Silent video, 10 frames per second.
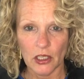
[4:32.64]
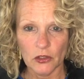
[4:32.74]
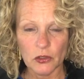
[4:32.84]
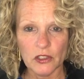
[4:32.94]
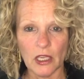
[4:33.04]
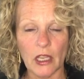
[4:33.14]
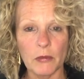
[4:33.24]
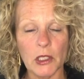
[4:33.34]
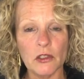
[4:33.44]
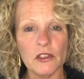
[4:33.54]
today
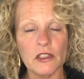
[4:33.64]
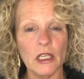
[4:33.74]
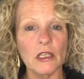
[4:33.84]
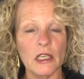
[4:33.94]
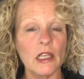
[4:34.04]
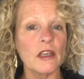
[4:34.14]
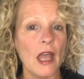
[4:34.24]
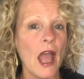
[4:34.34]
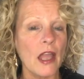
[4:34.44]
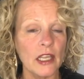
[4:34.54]
because it it
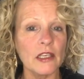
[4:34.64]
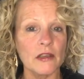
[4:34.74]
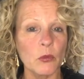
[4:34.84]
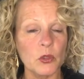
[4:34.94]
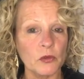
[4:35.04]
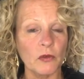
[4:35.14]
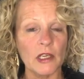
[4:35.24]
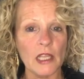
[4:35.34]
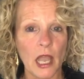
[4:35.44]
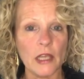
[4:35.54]
it was
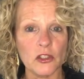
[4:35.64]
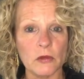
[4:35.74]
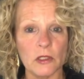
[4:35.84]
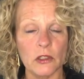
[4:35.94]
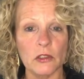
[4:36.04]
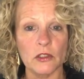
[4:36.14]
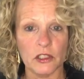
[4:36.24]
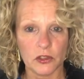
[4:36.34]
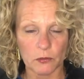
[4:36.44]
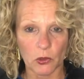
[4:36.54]
very actual
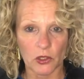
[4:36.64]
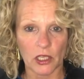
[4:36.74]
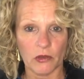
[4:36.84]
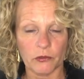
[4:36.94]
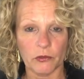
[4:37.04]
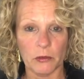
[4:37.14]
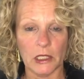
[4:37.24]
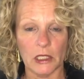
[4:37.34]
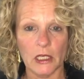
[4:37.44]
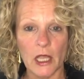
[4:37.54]
this morning for
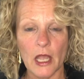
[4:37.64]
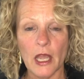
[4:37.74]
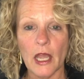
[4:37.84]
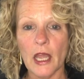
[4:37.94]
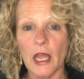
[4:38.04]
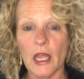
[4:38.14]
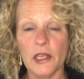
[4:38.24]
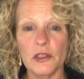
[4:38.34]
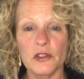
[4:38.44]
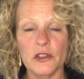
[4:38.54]
me.
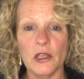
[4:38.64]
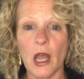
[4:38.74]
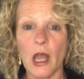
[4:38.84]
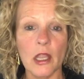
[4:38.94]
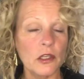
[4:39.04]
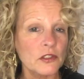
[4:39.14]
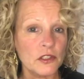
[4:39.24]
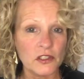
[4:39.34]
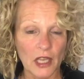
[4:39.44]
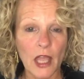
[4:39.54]
And I
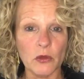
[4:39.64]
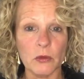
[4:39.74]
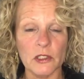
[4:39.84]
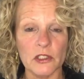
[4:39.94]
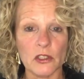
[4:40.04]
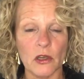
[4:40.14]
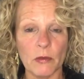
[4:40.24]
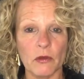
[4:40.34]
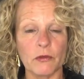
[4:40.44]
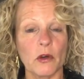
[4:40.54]
understand where it's
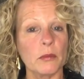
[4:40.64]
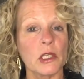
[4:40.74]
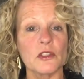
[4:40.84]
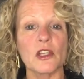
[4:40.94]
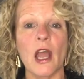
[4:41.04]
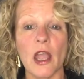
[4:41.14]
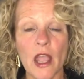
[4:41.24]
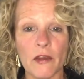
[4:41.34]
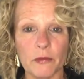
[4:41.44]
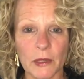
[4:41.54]
coming from because I
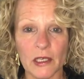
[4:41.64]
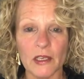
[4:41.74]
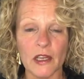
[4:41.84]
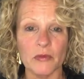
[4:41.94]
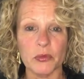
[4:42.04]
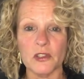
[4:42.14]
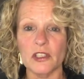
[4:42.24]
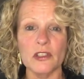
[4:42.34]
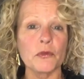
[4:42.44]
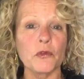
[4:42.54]
have been in that
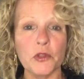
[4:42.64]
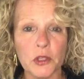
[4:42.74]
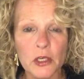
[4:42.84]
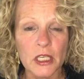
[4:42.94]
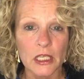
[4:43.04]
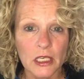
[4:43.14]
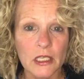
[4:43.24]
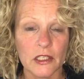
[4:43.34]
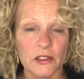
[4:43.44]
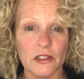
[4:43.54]
position for 30
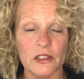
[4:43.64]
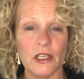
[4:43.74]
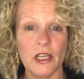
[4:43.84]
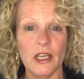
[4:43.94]
years.